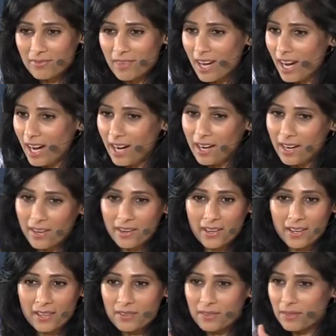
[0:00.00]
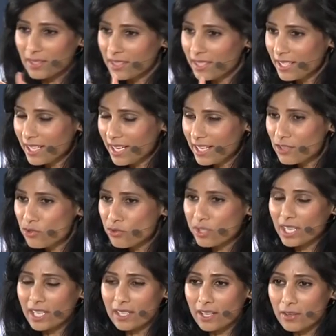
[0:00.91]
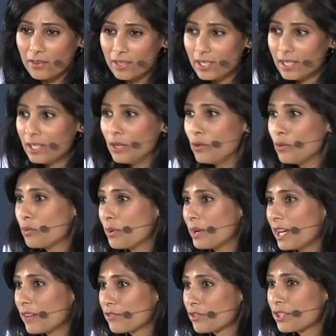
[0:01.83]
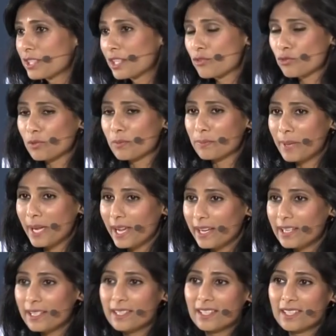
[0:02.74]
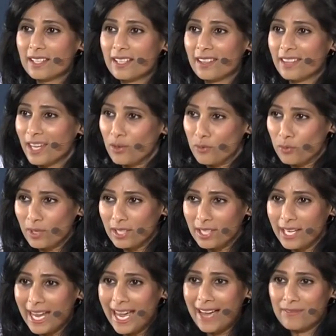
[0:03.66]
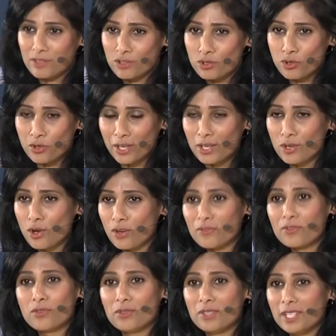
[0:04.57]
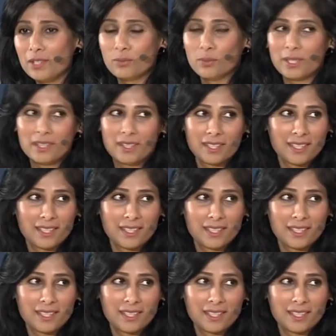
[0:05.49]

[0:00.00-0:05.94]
are entering an era where, for central banks, they really have a trade-off to deal with.